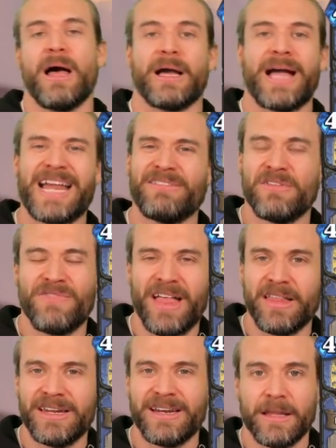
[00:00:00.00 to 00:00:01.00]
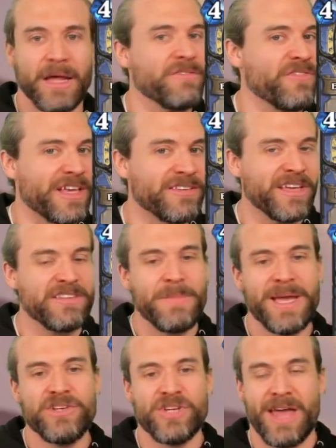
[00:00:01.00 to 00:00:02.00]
kind of invalidated a lot of things against Mage,